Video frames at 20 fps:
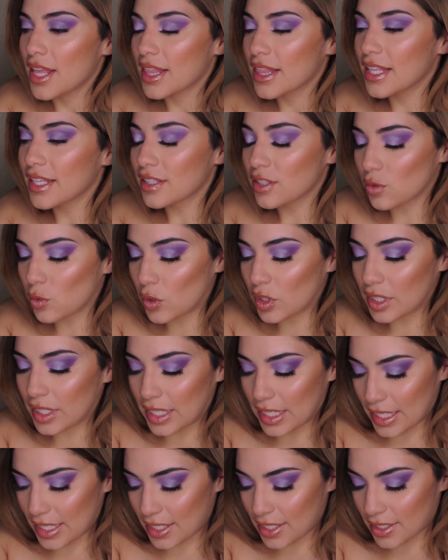This one
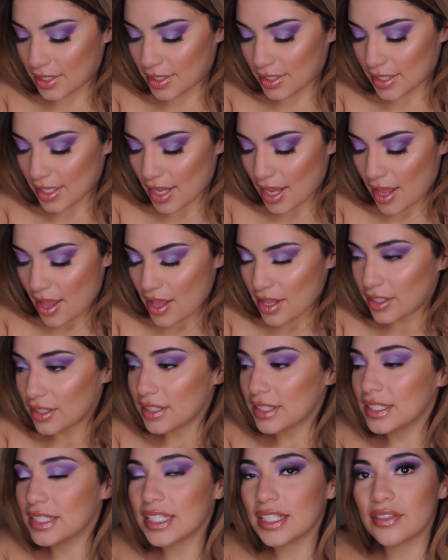is
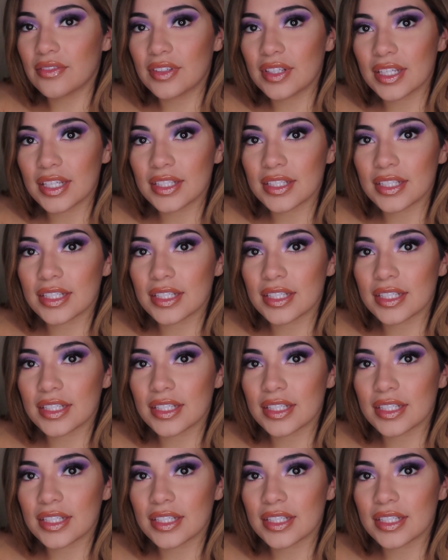Deviant.